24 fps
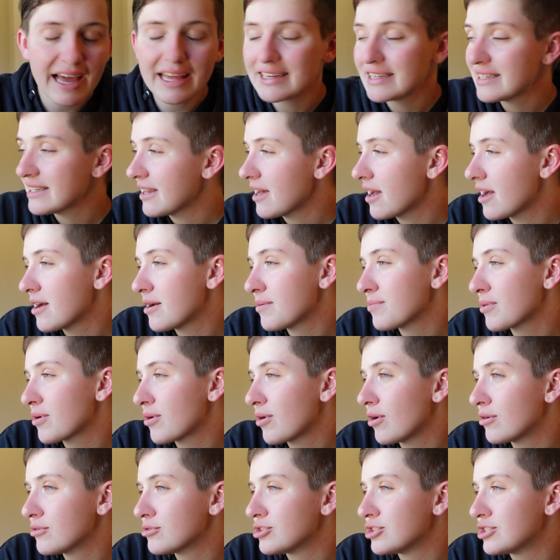ended up
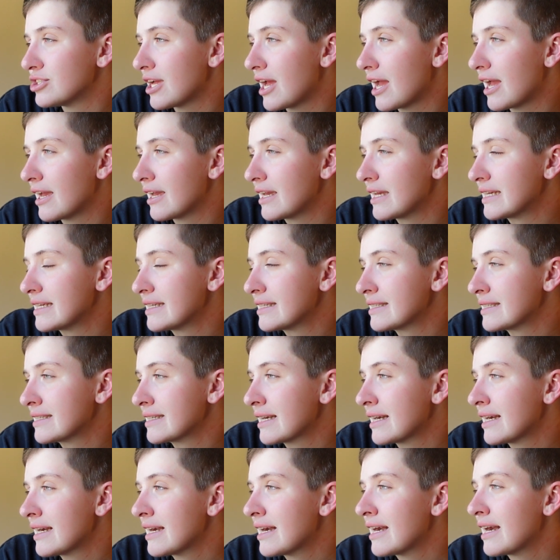
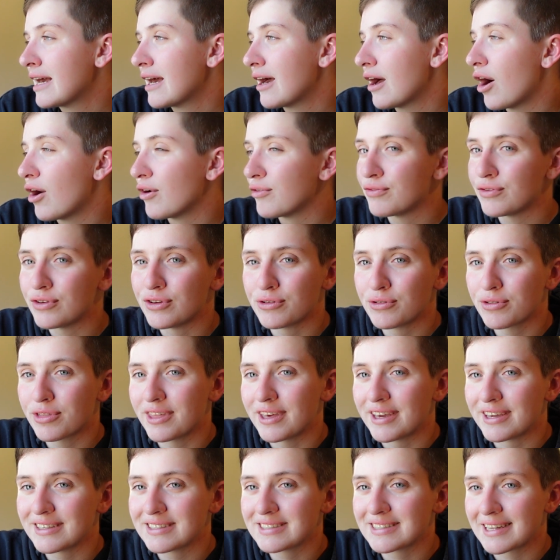crocheting a few
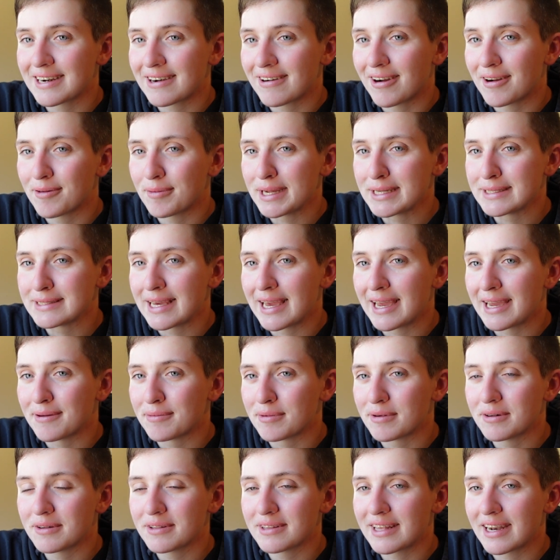things that are on my
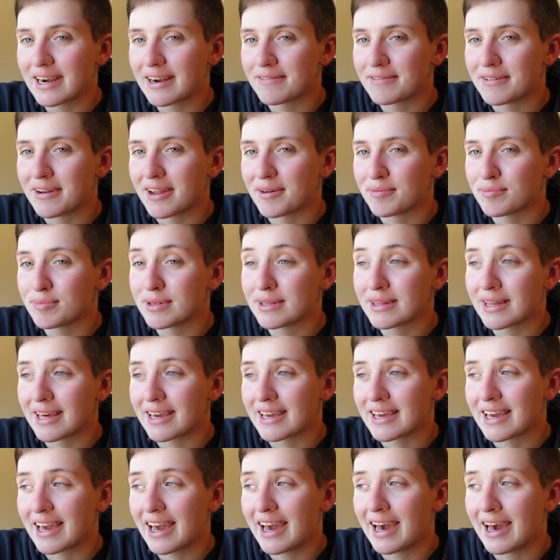table that have not been
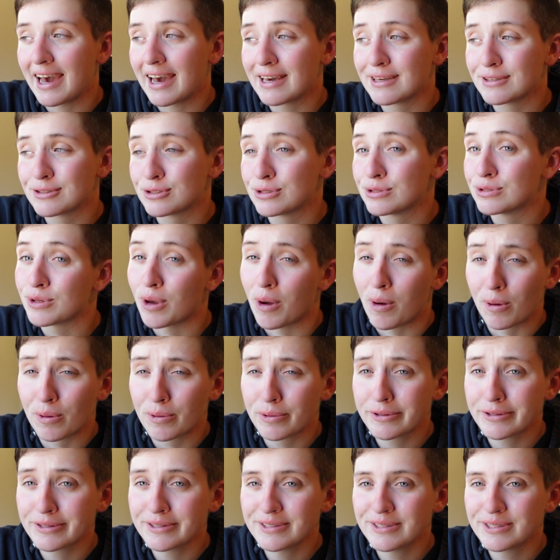like
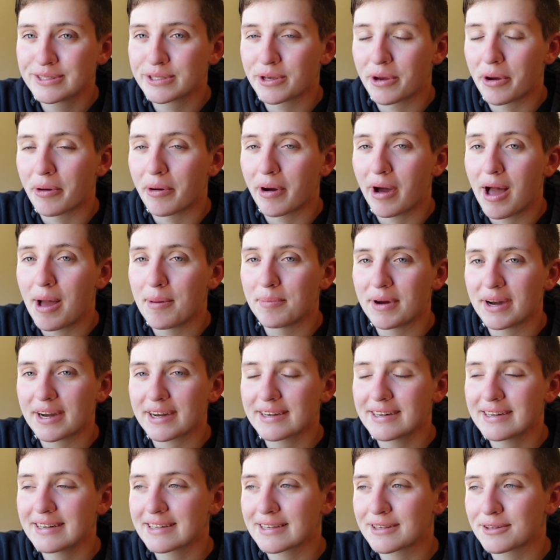sewn, so I'm not
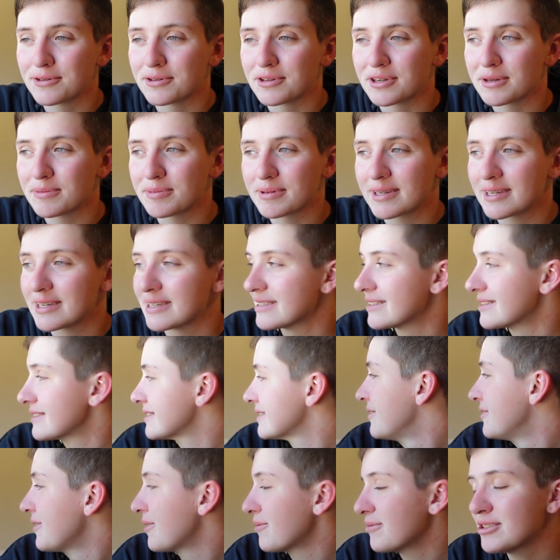gonna include it because
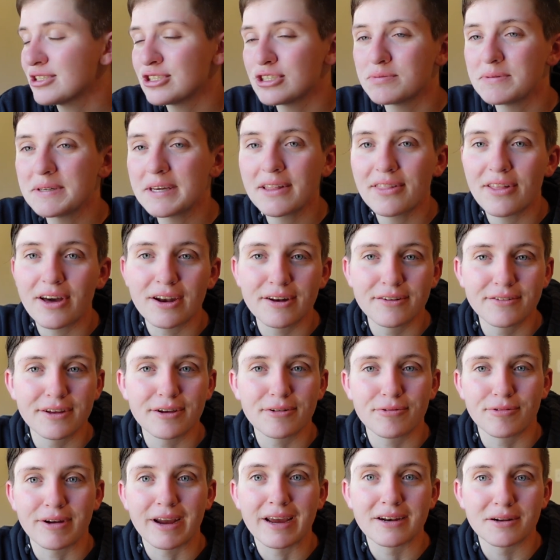there would just be a lot of
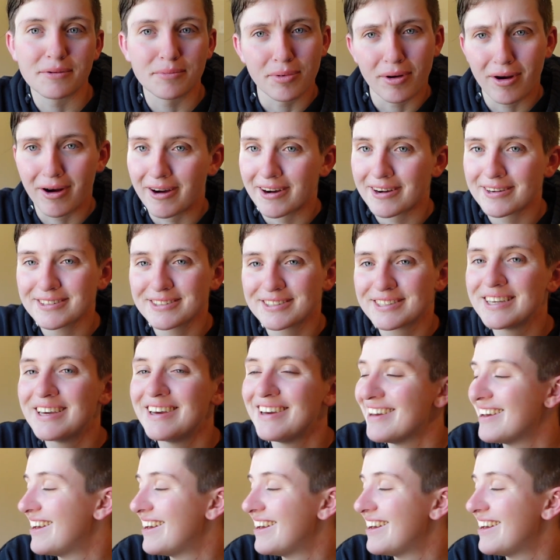like random parts